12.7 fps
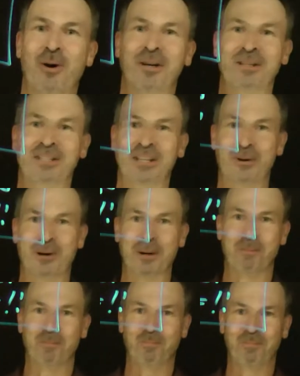on and so
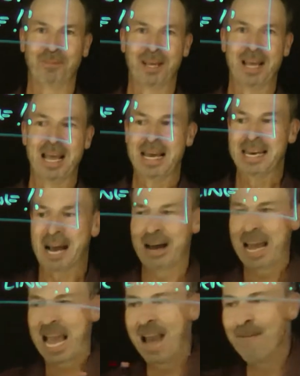on.
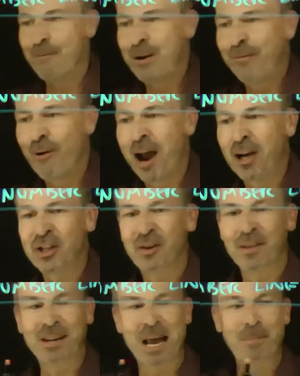Now, every fraction
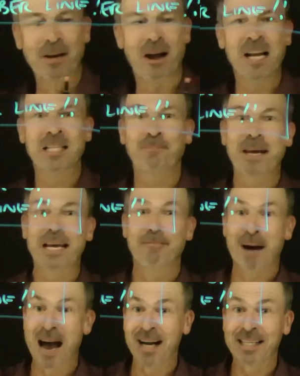on the number lines
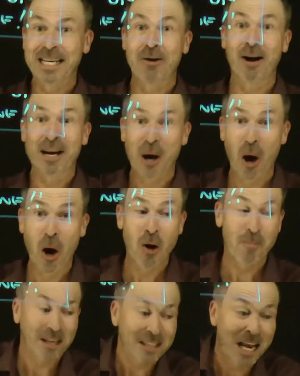being marked here, I
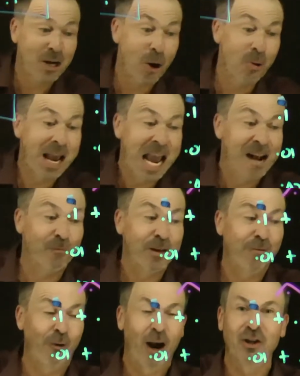know because I know
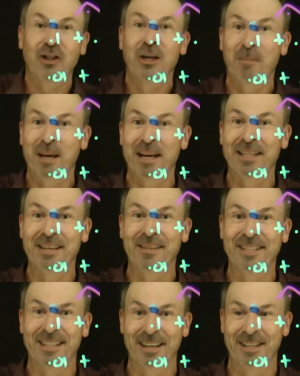every fraction appears in
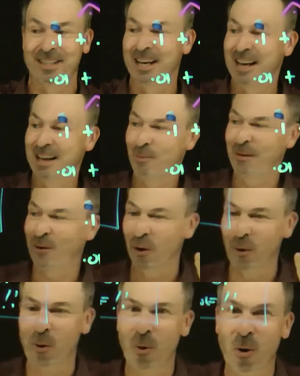this list. We've
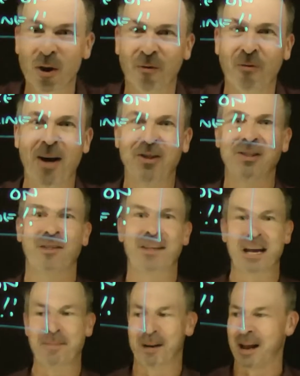got all the fractions on
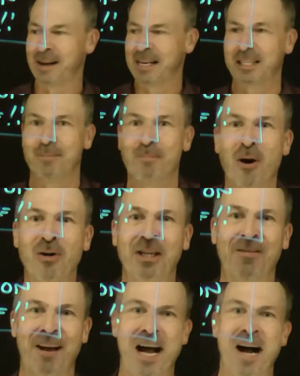the number line, at least the
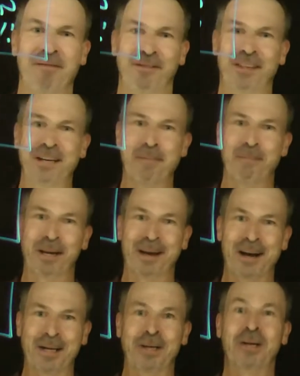positive half of the number
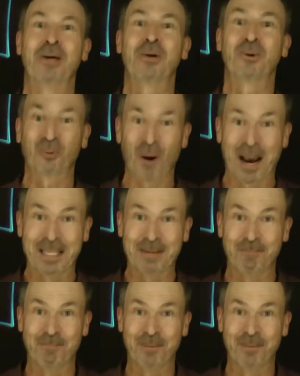line. Great.